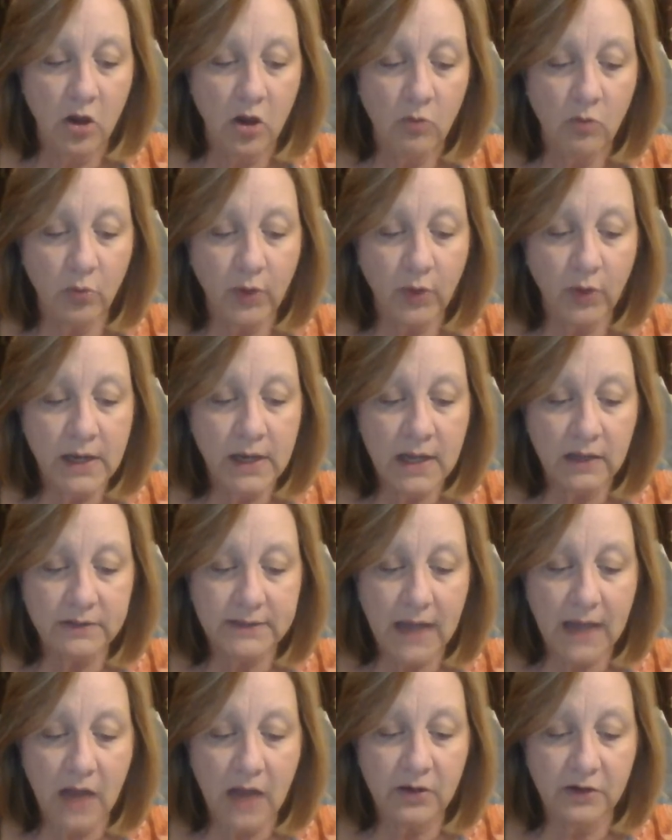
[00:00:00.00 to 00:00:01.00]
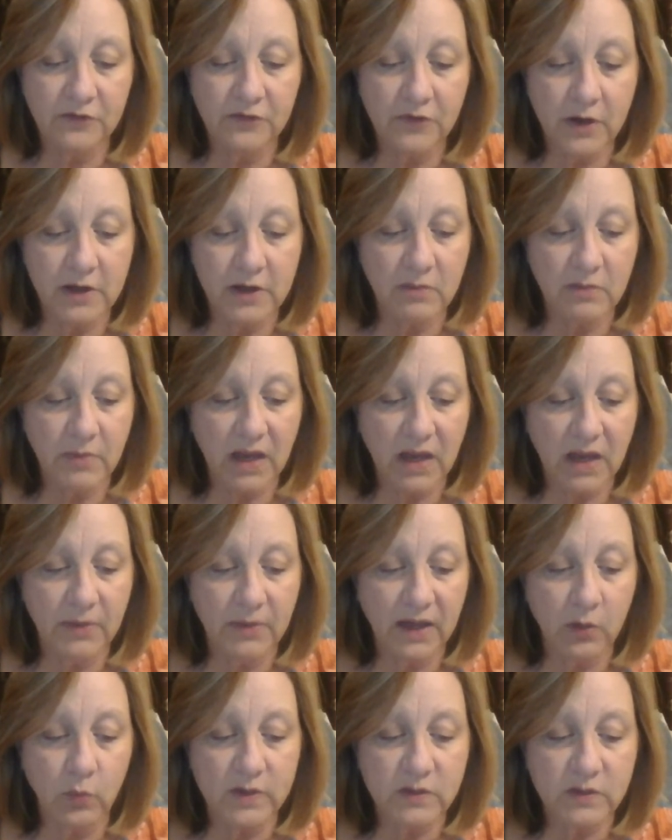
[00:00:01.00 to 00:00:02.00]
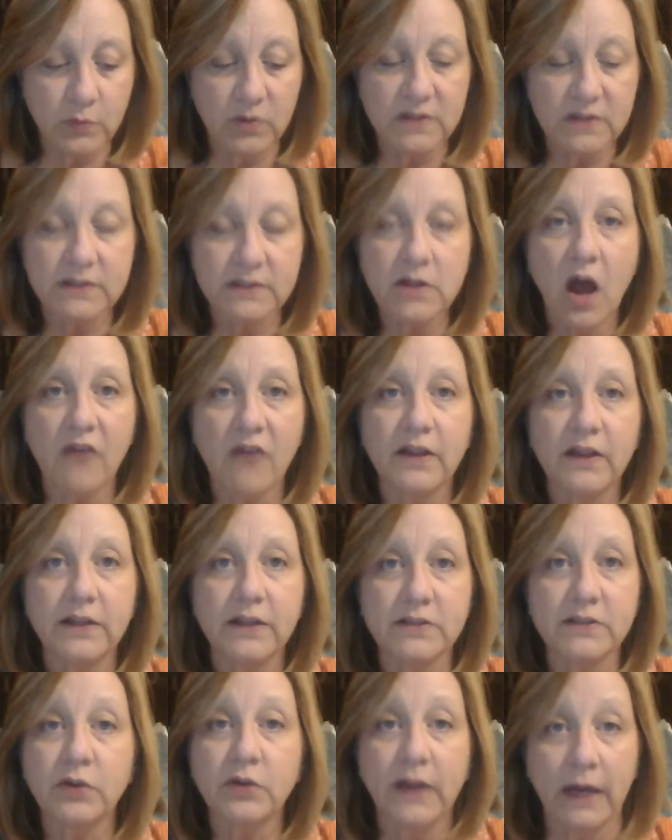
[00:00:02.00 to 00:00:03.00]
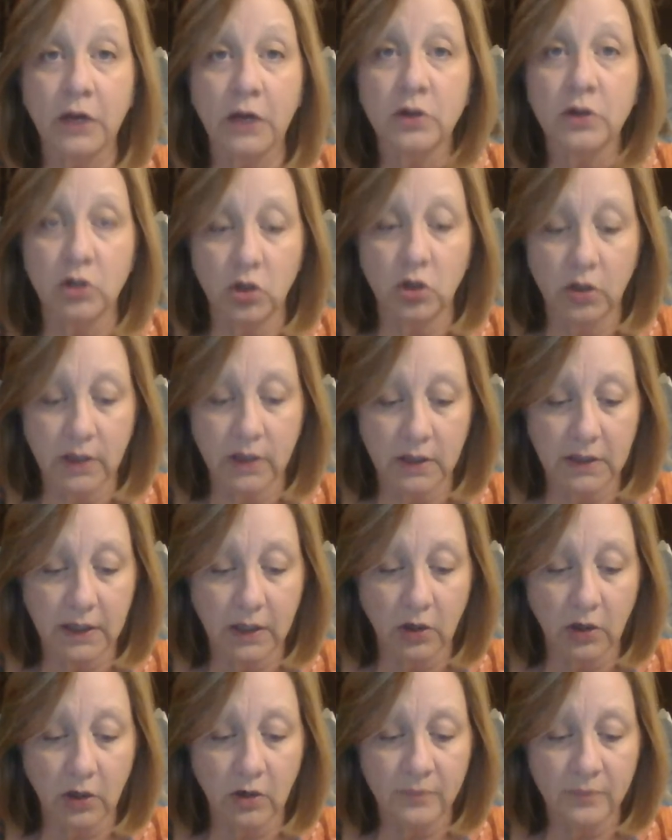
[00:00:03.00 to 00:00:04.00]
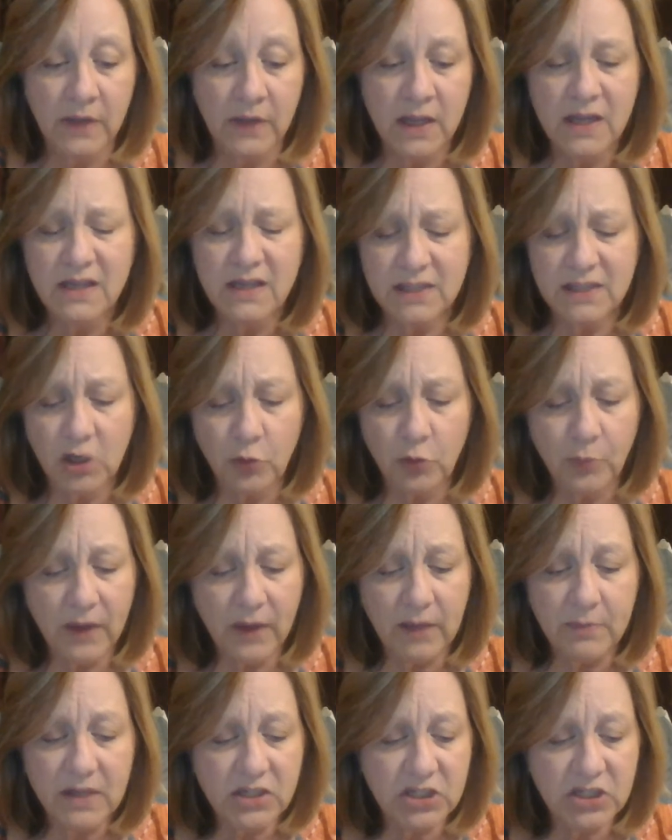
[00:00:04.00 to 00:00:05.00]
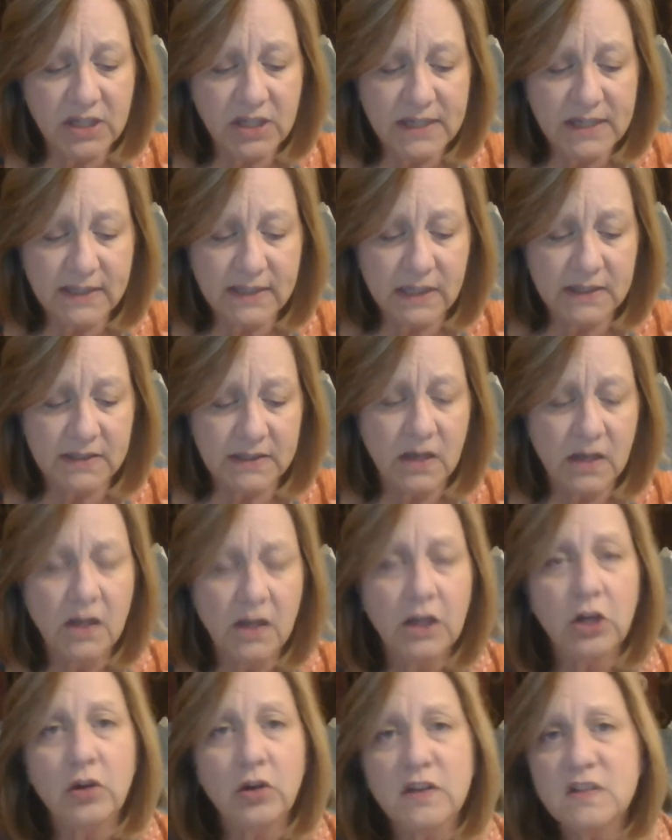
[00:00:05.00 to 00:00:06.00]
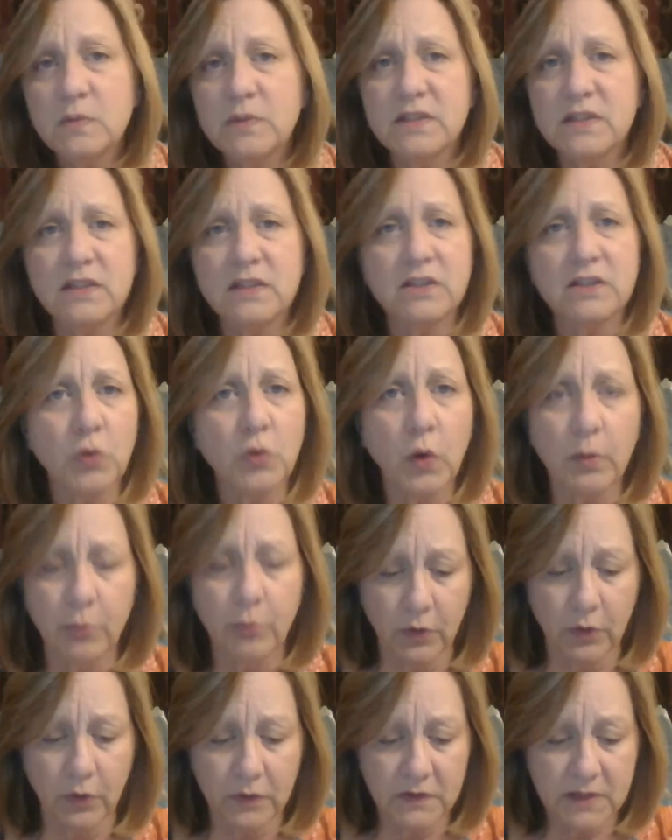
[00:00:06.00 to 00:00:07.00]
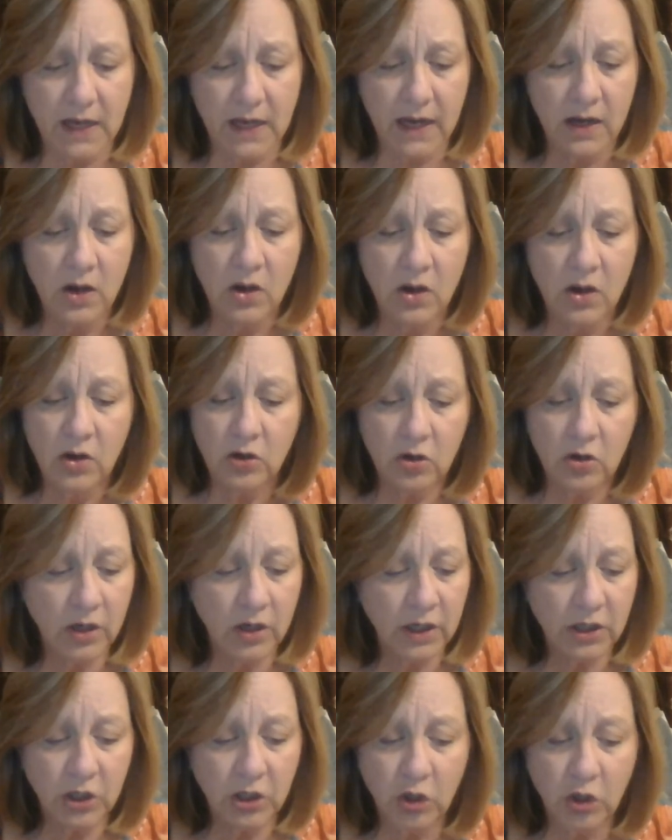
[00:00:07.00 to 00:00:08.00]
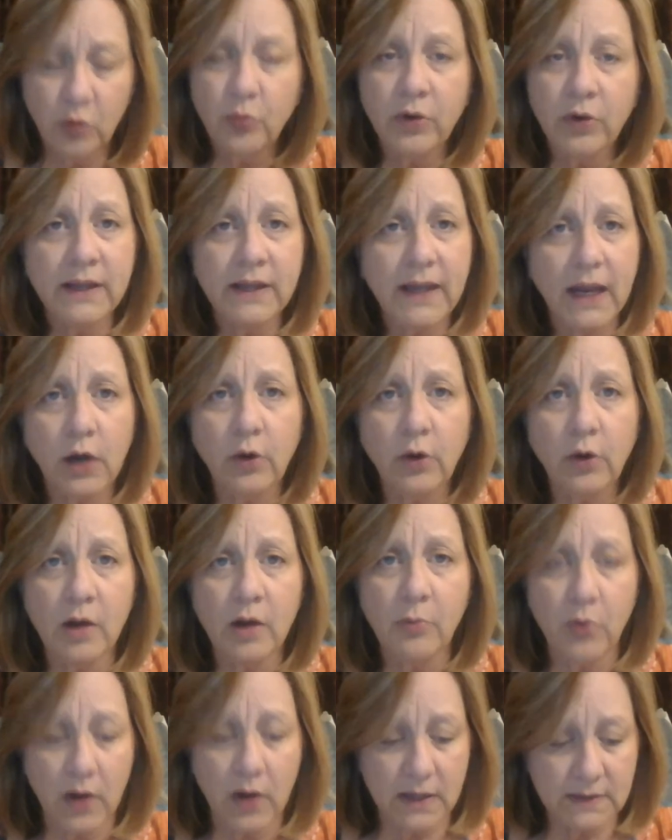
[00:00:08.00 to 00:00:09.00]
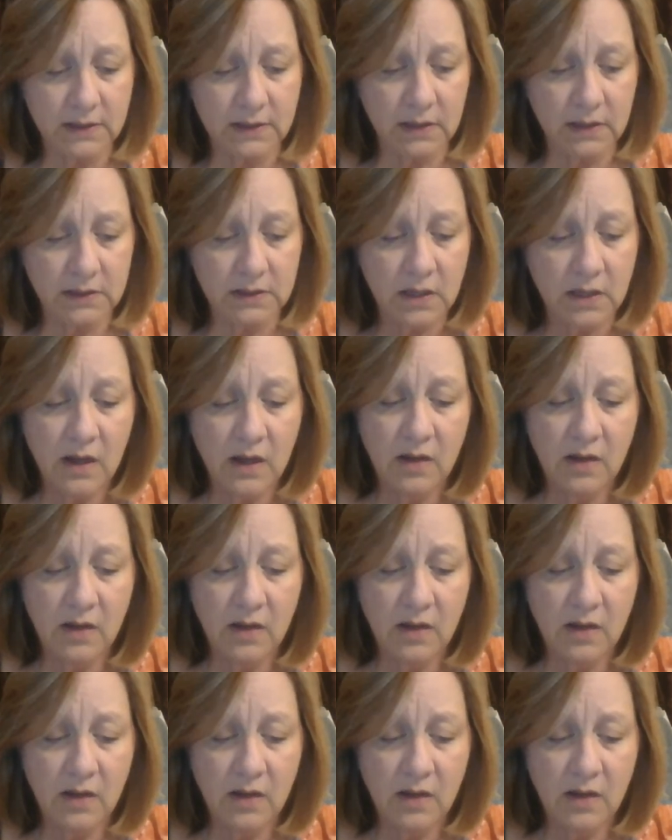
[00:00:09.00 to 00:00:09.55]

Marie knelt down in front of the baby and whispered softly so Karen couldn't hear, Dear baby Jesus, Christmas is your birthday. Couldn't you bring Karen a present?